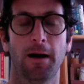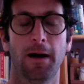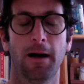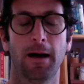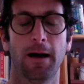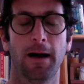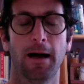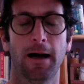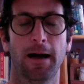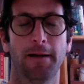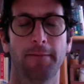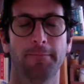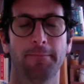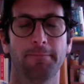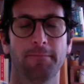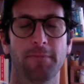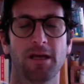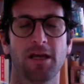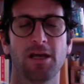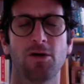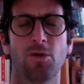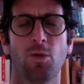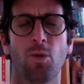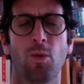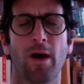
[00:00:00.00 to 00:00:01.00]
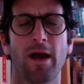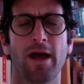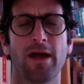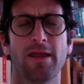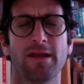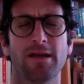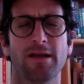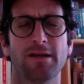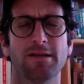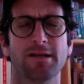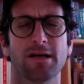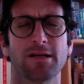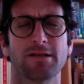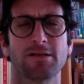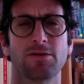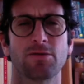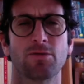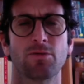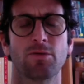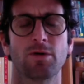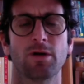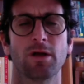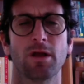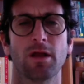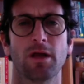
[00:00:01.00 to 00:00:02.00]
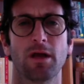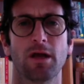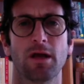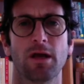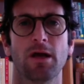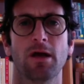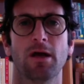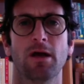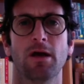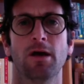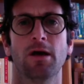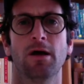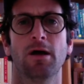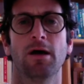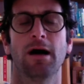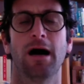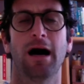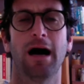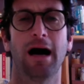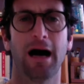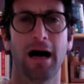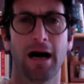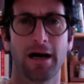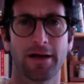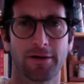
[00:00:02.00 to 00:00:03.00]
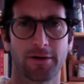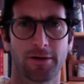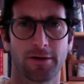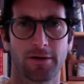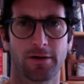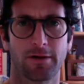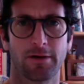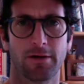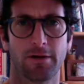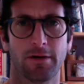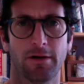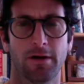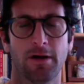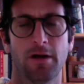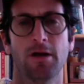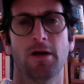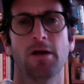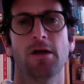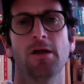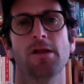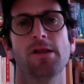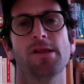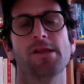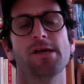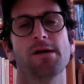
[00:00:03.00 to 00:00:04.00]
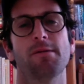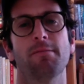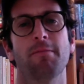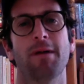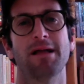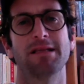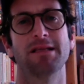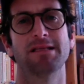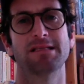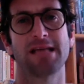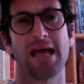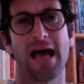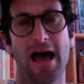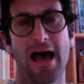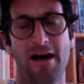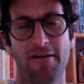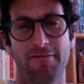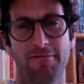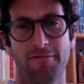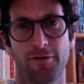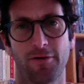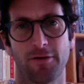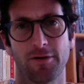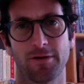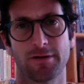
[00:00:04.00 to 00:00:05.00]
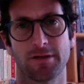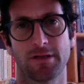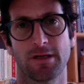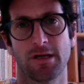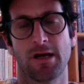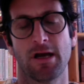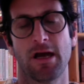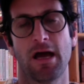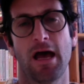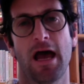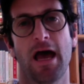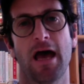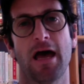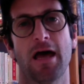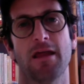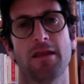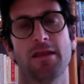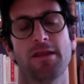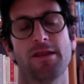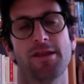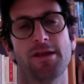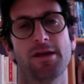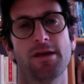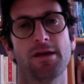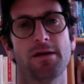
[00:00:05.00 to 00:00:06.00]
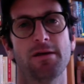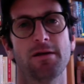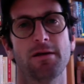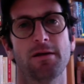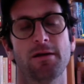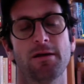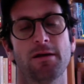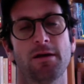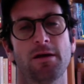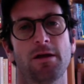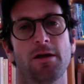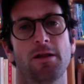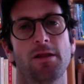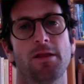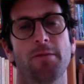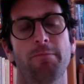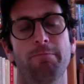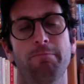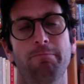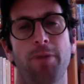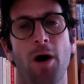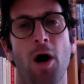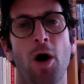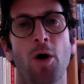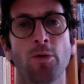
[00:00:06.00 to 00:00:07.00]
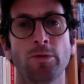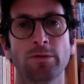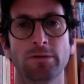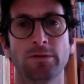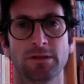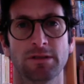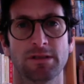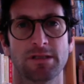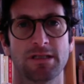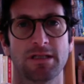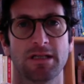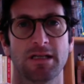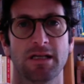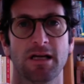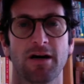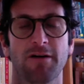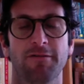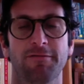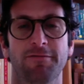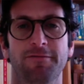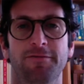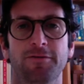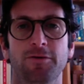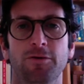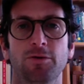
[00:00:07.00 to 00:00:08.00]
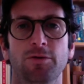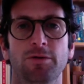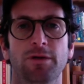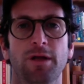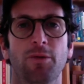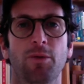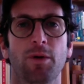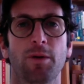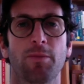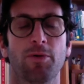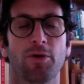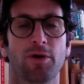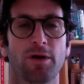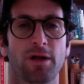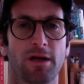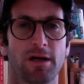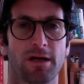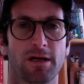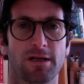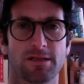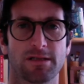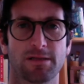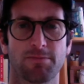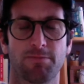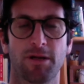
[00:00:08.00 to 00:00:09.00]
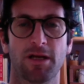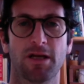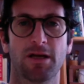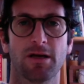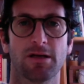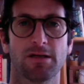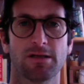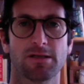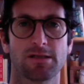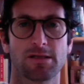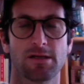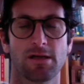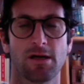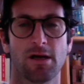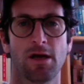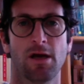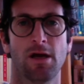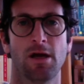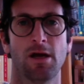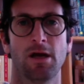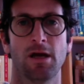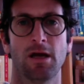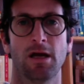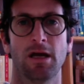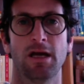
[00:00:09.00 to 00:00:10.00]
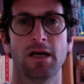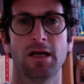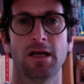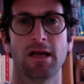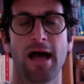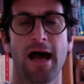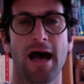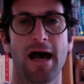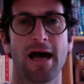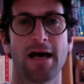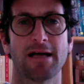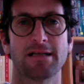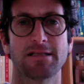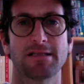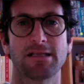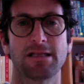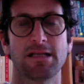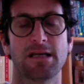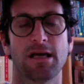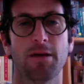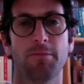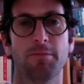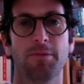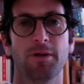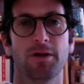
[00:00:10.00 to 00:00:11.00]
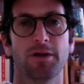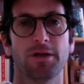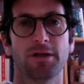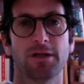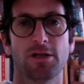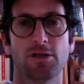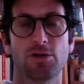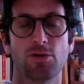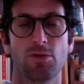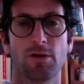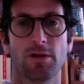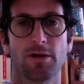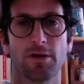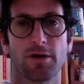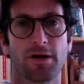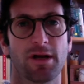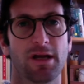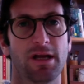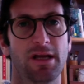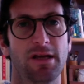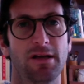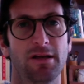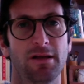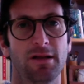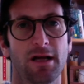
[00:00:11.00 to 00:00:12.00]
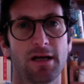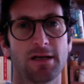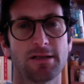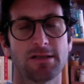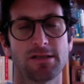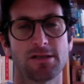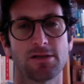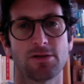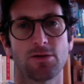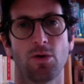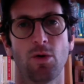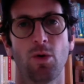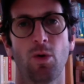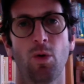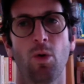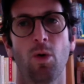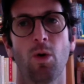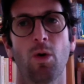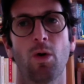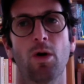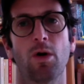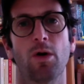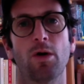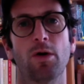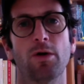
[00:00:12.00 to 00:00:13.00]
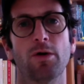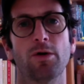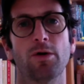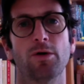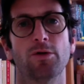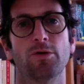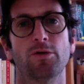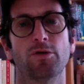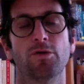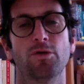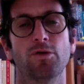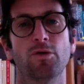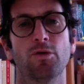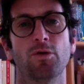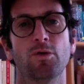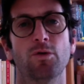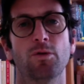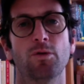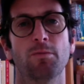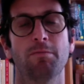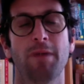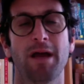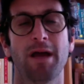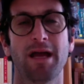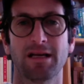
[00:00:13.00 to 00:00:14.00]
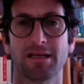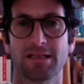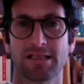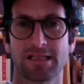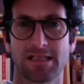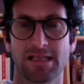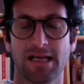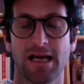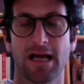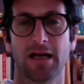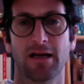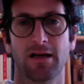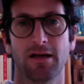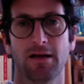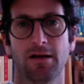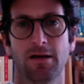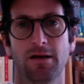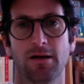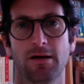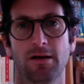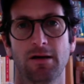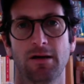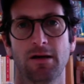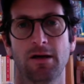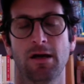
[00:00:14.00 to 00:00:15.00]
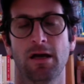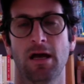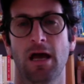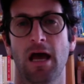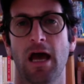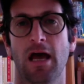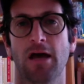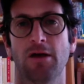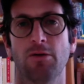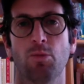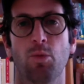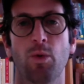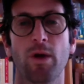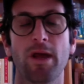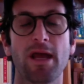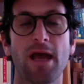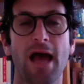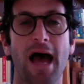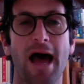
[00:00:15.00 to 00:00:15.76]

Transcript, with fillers: um, in a way that doesn't really honor the immense effort and the the potency of food that we put in us because it has the ability to either heal us or to make us sick and we